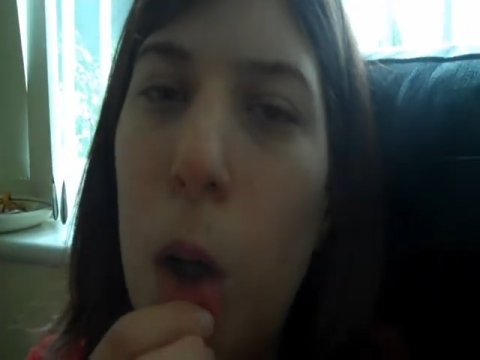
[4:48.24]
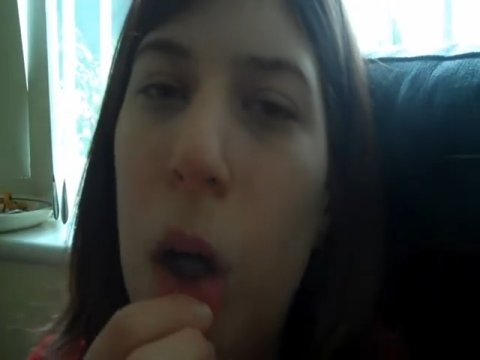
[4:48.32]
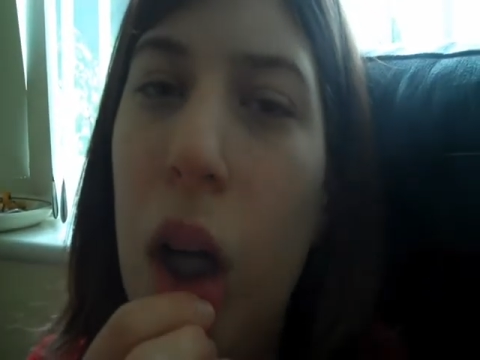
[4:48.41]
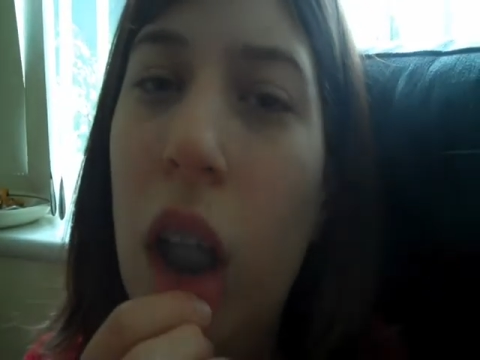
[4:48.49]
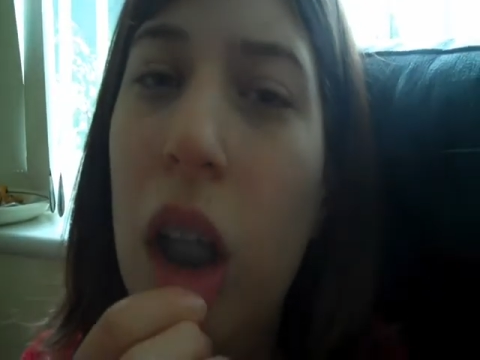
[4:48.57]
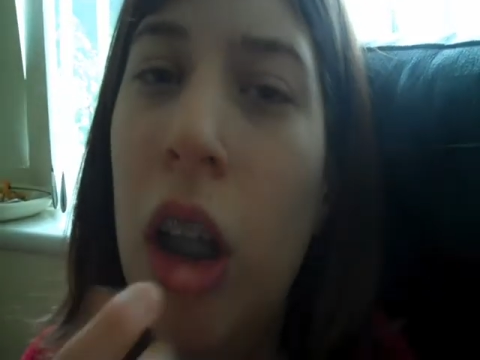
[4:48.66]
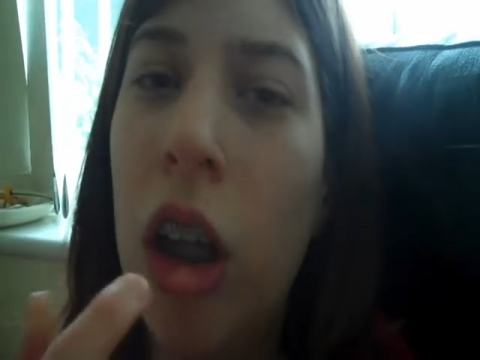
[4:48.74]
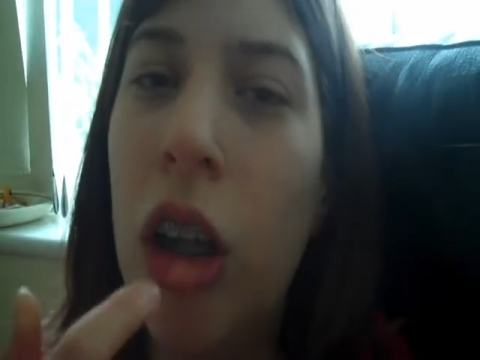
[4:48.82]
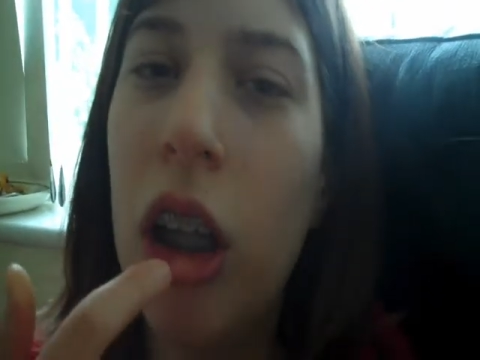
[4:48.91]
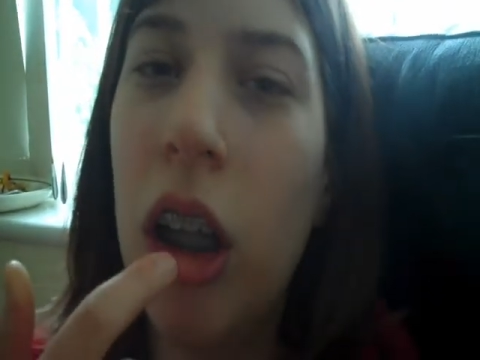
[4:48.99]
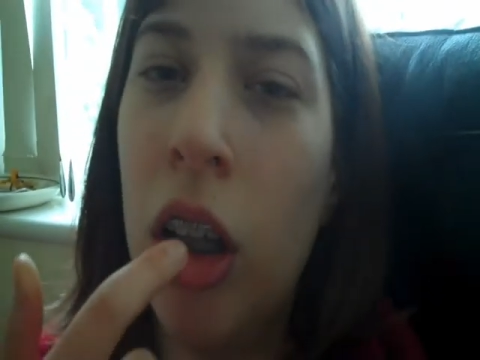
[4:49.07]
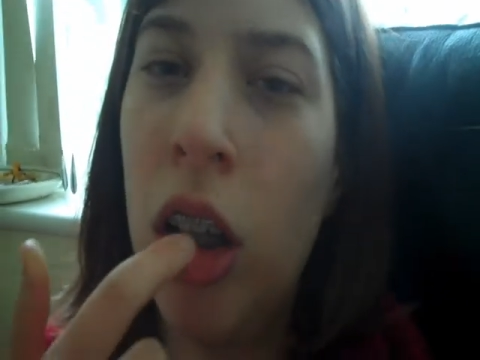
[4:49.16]

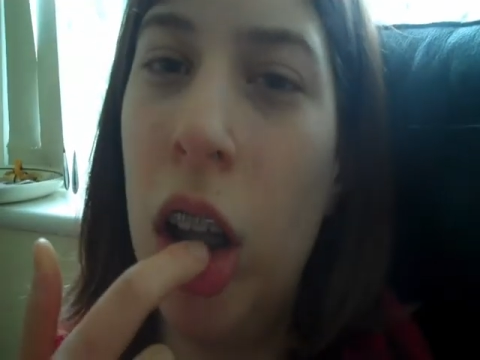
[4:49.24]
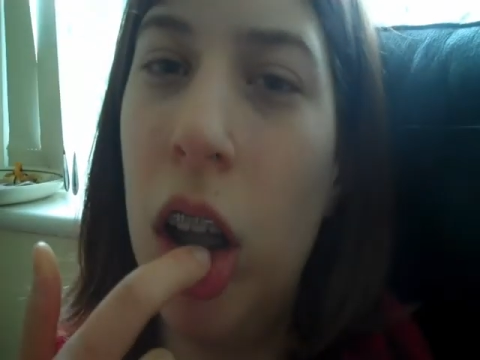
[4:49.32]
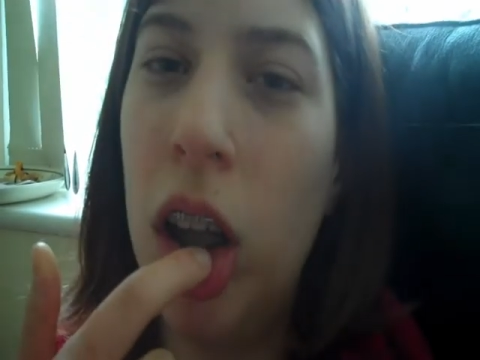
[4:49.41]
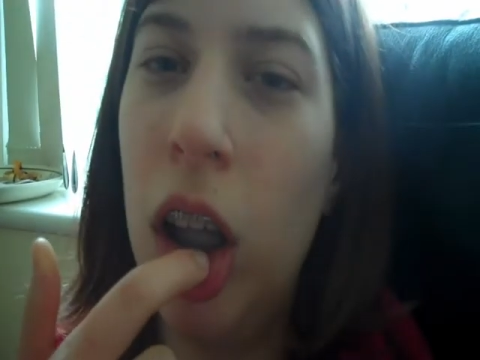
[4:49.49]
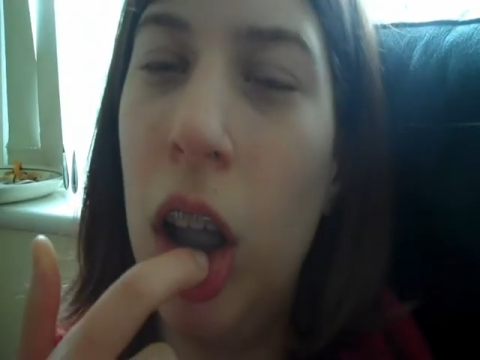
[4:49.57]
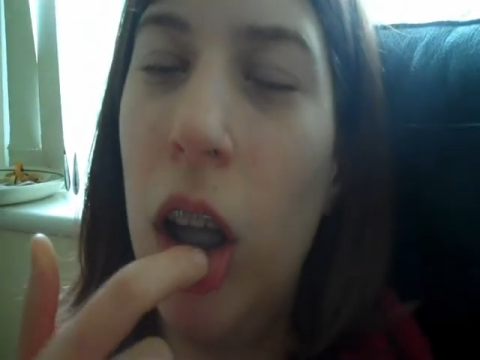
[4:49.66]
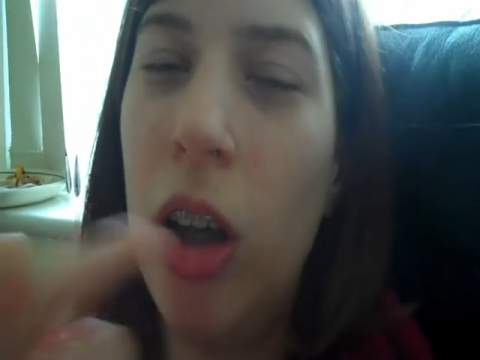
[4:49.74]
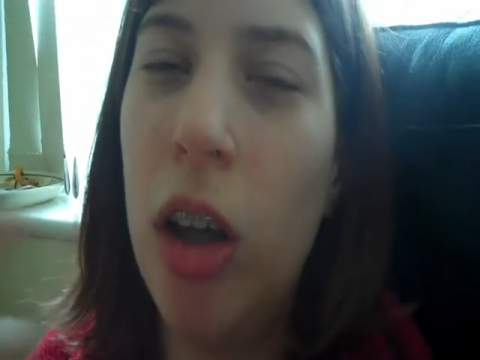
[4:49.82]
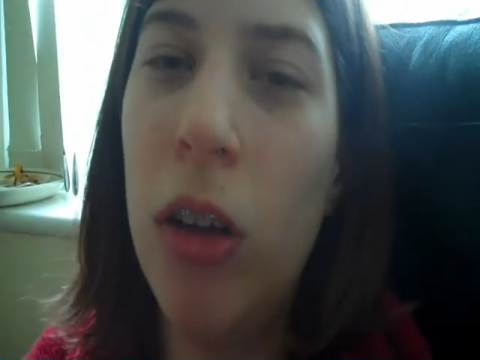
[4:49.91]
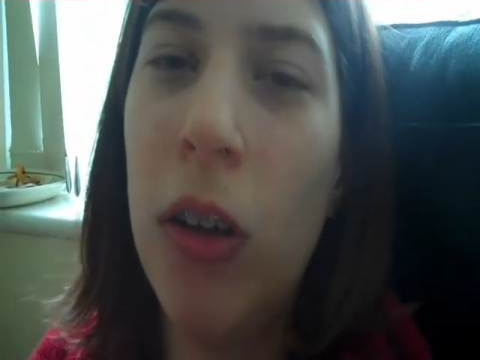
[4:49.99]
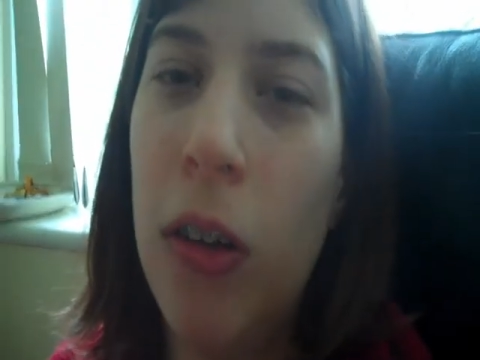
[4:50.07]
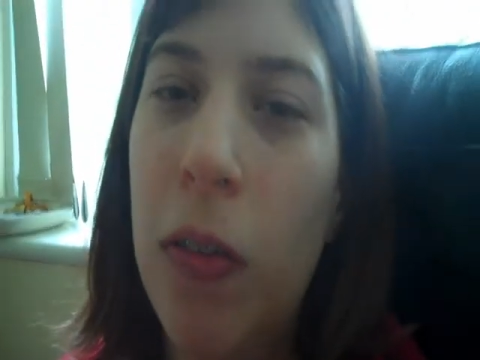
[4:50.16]
until this
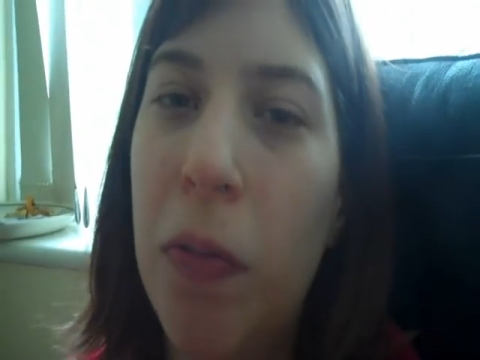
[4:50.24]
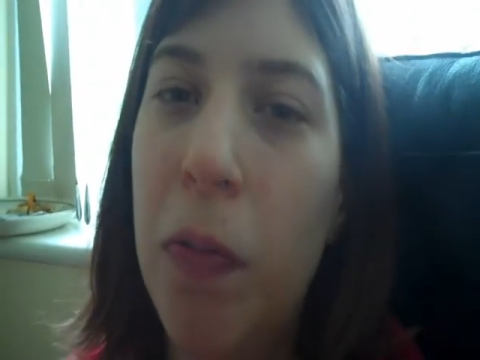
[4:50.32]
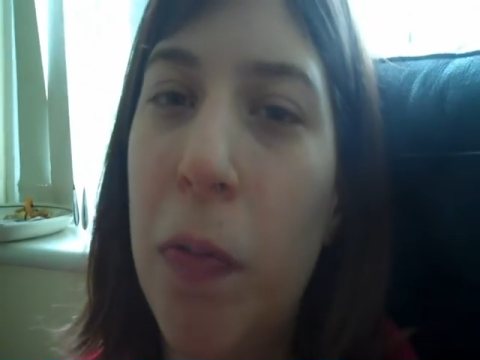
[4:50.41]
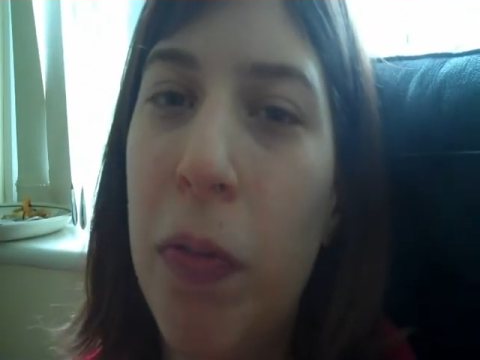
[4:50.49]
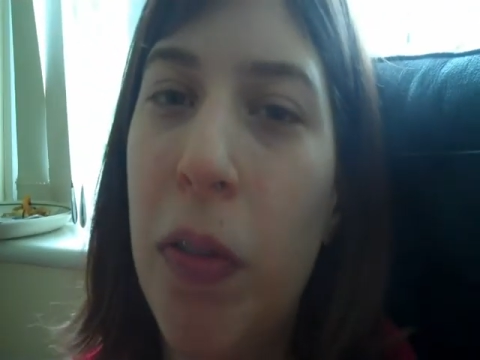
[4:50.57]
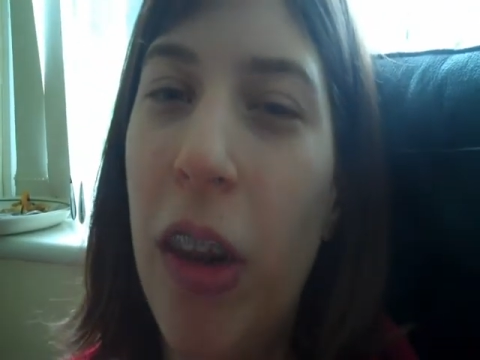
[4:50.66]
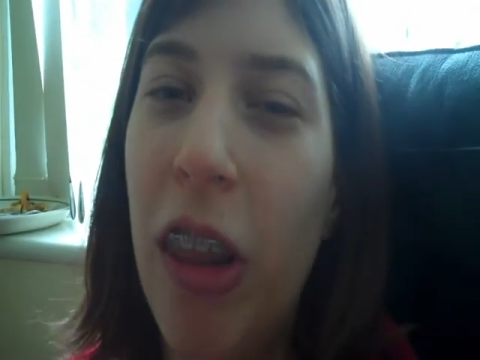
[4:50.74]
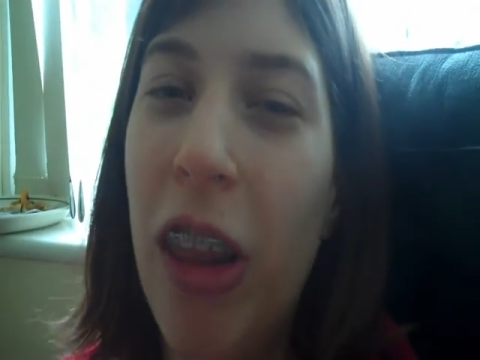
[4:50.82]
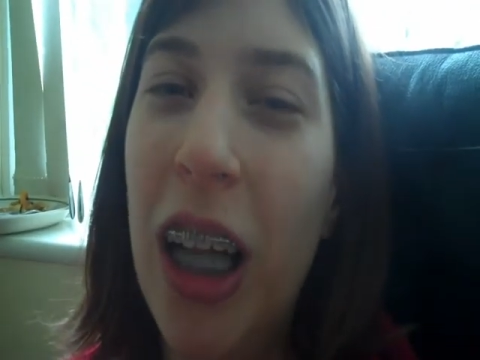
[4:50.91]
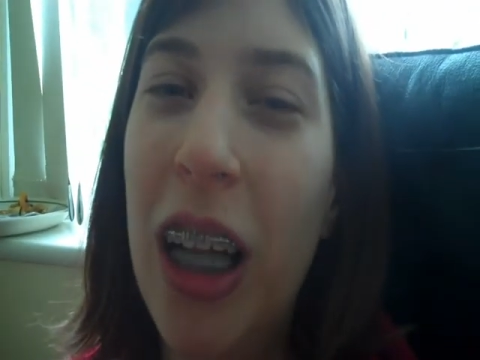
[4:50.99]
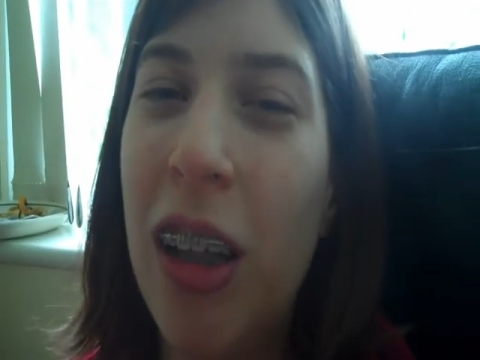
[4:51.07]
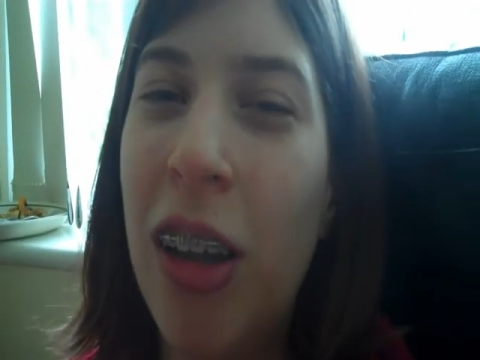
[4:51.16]
little
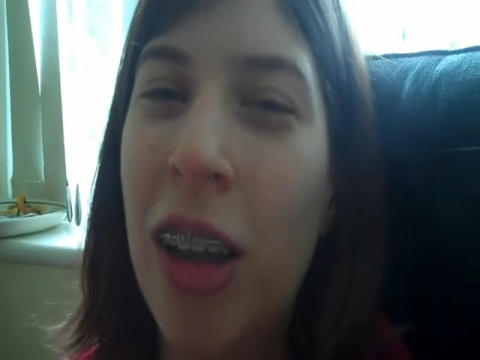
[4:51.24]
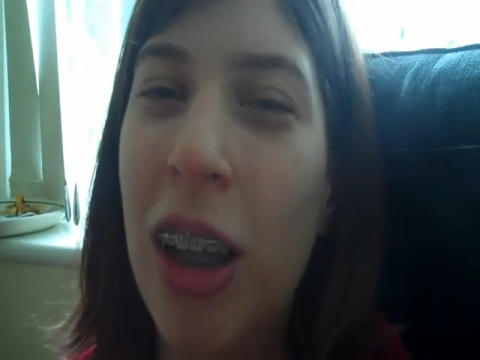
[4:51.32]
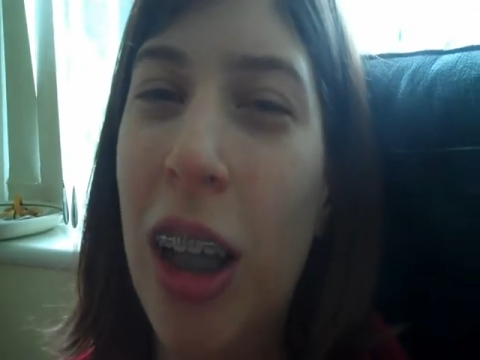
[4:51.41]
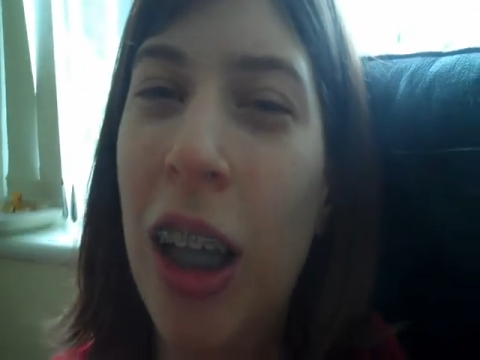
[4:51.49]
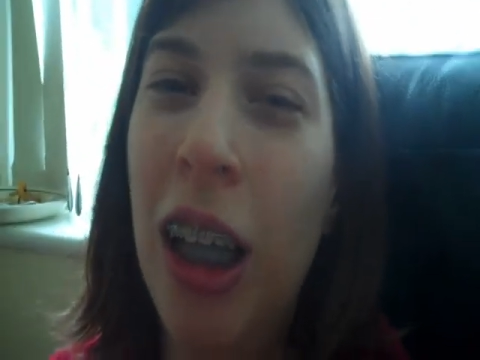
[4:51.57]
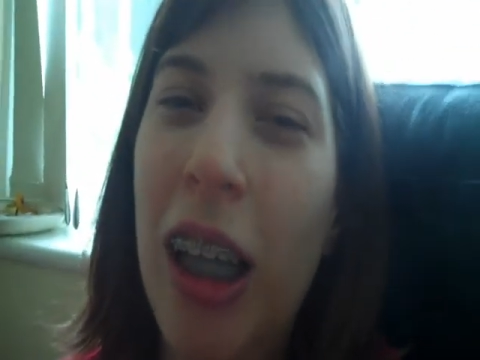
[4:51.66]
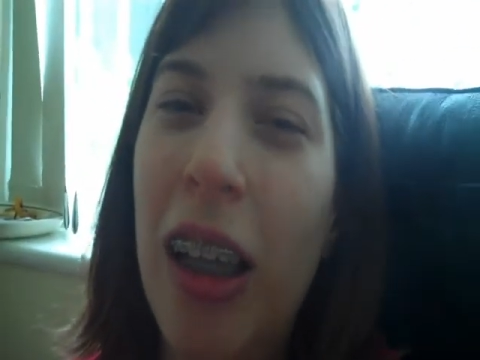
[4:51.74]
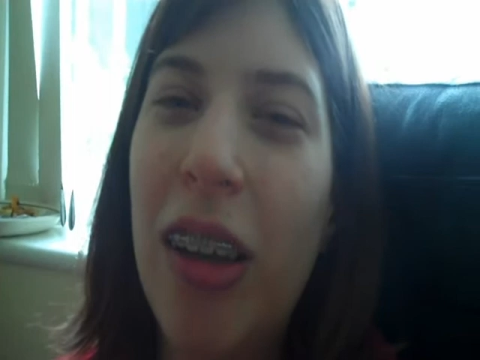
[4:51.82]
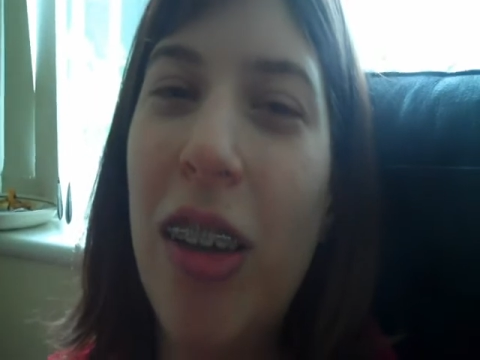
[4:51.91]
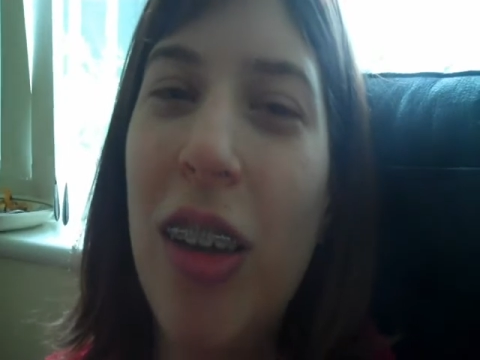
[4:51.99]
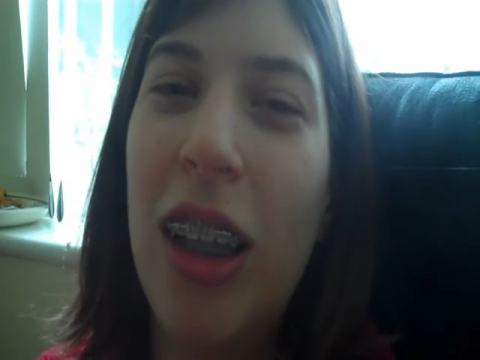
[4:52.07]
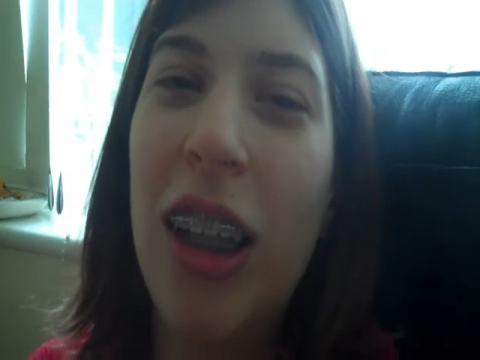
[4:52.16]
thing is
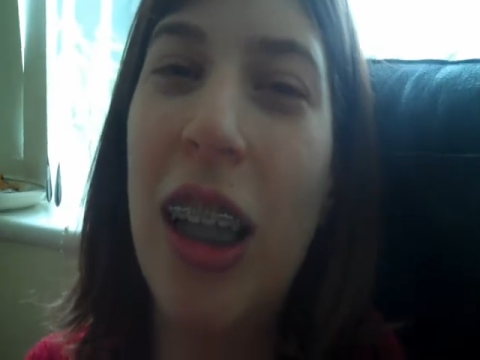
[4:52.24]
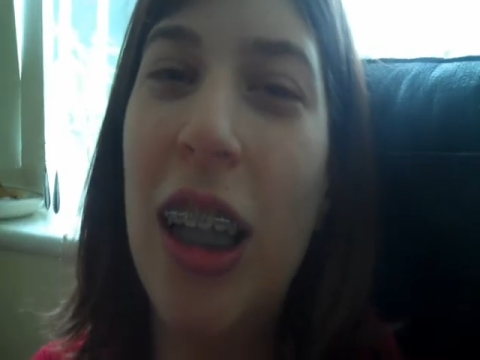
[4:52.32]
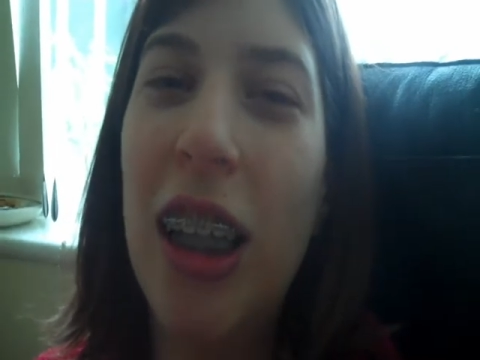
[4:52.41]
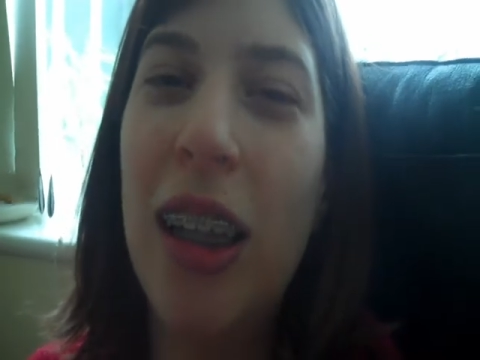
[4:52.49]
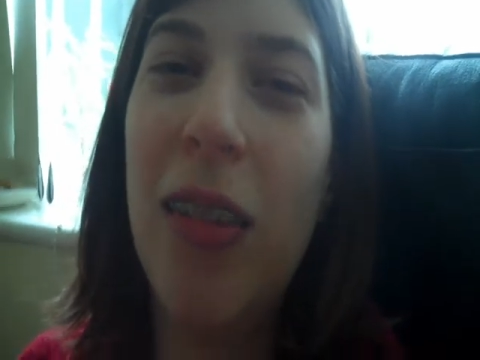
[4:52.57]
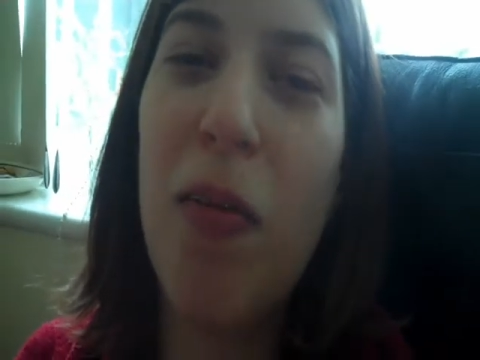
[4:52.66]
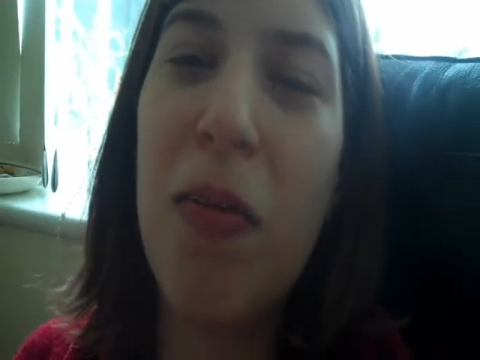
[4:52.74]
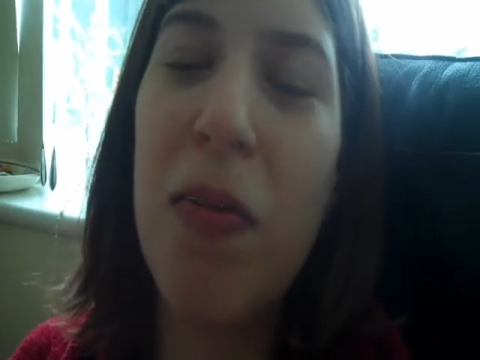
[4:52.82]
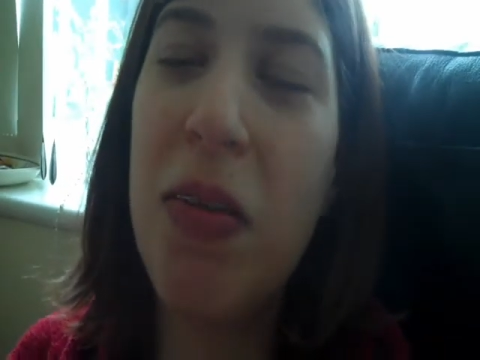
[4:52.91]
healed and then